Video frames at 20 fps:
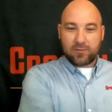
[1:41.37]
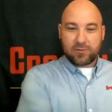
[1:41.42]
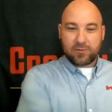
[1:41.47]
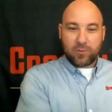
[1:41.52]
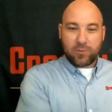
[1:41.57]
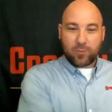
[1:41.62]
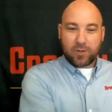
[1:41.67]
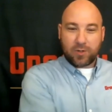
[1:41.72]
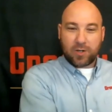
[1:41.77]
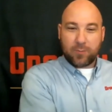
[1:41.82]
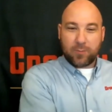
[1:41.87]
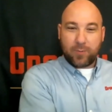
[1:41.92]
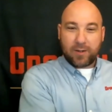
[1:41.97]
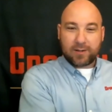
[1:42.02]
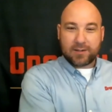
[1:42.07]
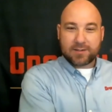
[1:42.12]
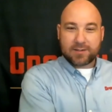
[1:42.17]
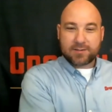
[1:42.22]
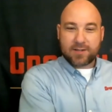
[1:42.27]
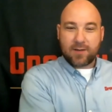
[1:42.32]
You were going to pick
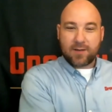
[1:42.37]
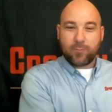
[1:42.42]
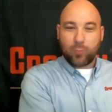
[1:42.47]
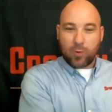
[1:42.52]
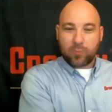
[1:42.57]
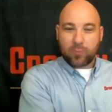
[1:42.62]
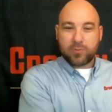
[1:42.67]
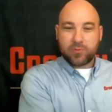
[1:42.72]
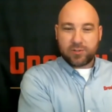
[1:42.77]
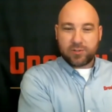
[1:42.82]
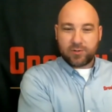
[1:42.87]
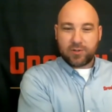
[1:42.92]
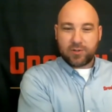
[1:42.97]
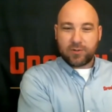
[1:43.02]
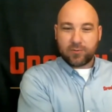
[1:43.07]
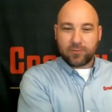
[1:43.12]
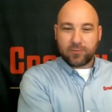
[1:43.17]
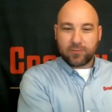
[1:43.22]
this up. What would you do?"